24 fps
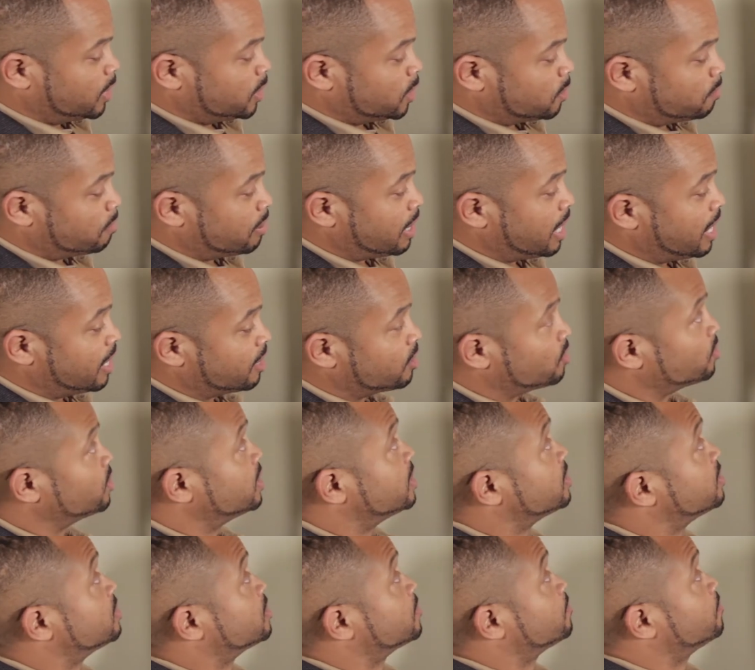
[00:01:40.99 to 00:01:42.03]
The
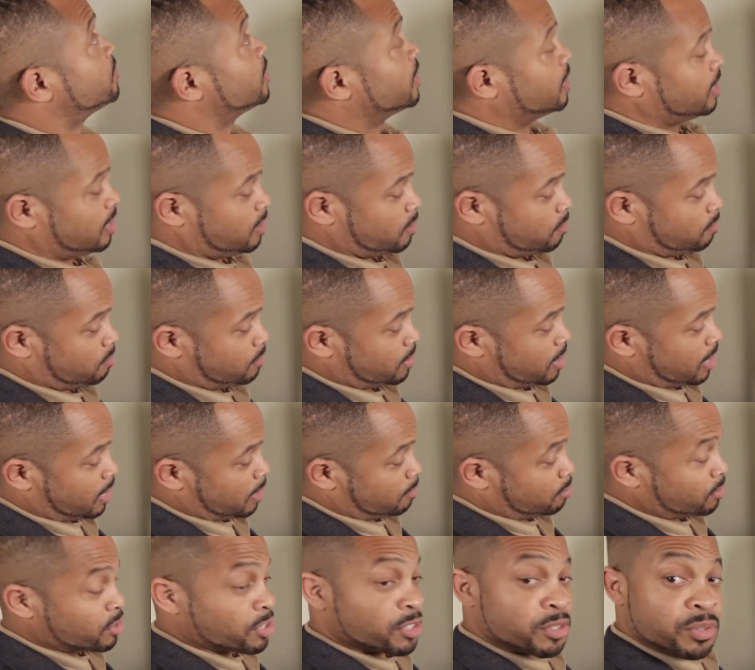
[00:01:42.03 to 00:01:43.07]
pancreas
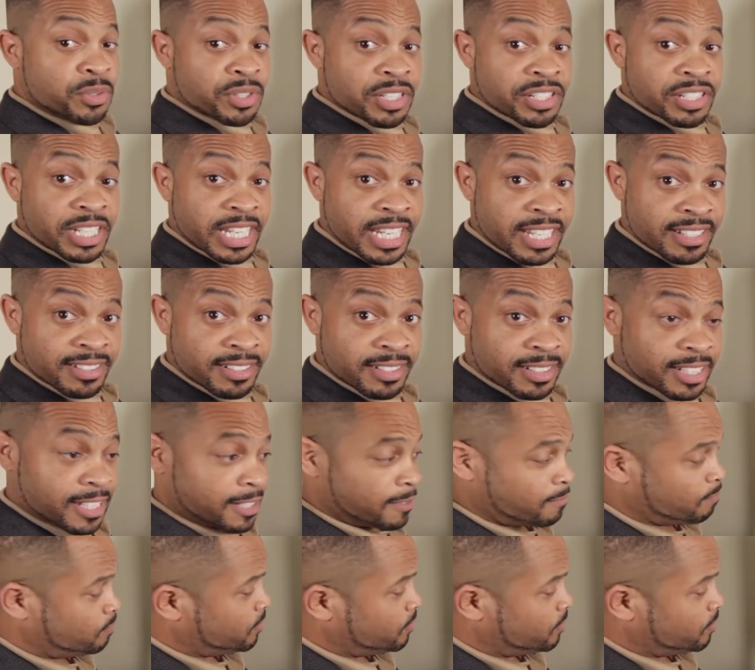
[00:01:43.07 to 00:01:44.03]
produces insulin.